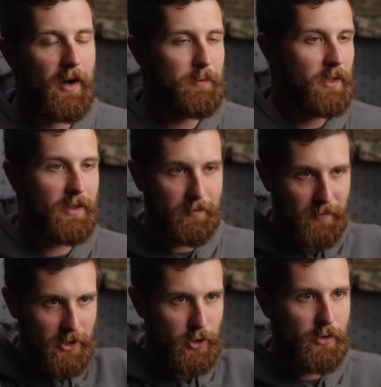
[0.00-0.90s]
I'm gonna
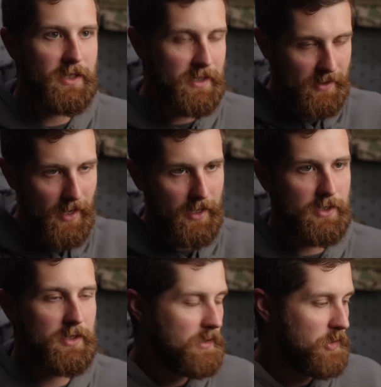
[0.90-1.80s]
make sure this
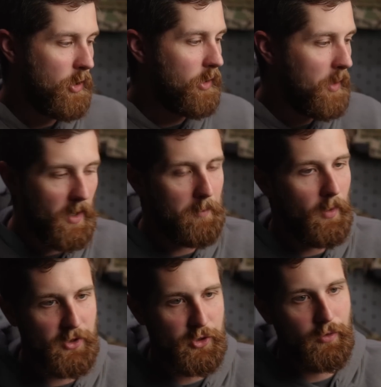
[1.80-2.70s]
text is all coming up
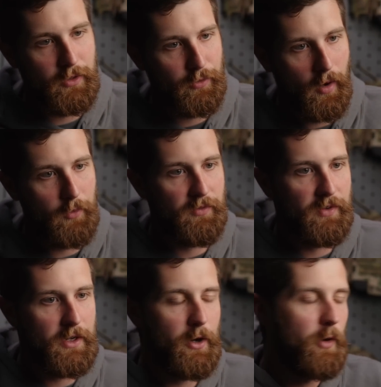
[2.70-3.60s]
on the screen throughout the
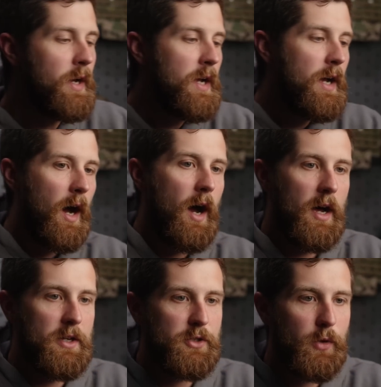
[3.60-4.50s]
video
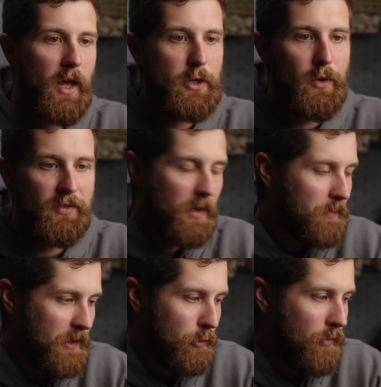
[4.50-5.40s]
uh, so that you have
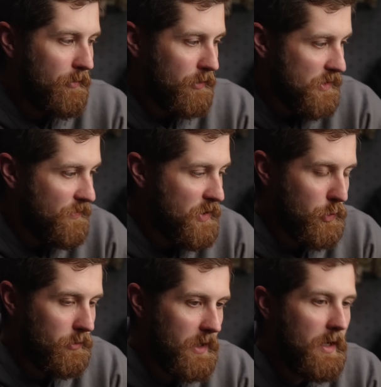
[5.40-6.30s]
something to reference
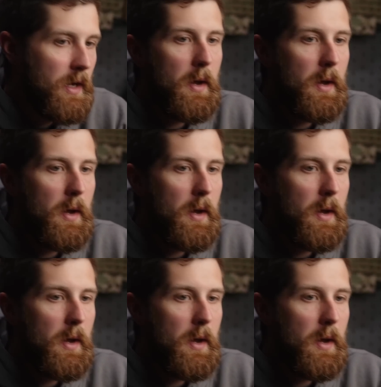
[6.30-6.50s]
visually.